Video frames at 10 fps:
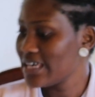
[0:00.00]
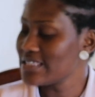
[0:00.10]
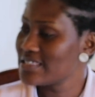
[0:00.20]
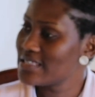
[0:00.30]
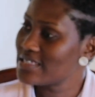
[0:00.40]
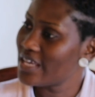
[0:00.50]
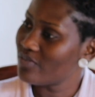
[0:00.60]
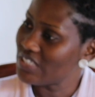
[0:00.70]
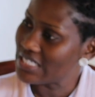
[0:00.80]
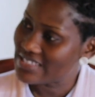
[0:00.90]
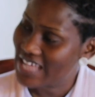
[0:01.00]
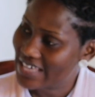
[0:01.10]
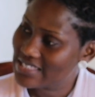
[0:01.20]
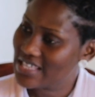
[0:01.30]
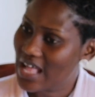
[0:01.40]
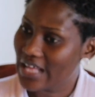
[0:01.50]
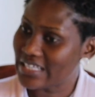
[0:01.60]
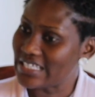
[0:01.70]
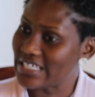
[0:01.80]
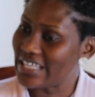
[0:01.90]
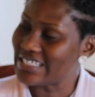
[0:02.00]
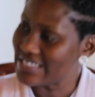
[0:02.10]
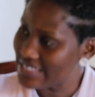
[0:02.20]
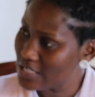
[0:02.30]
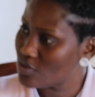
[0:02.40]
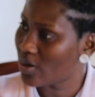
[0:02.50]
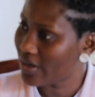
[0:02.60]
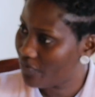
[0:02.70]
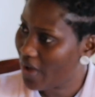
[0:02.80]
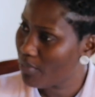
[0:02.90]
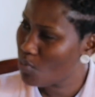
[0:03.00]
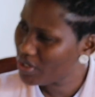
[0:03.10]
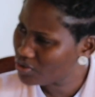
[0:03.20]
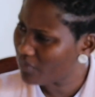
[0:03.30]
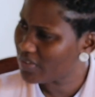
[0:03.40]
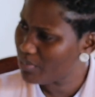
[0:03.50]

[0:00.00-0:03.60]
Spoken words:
Is it they detect a disease on the farm? Which of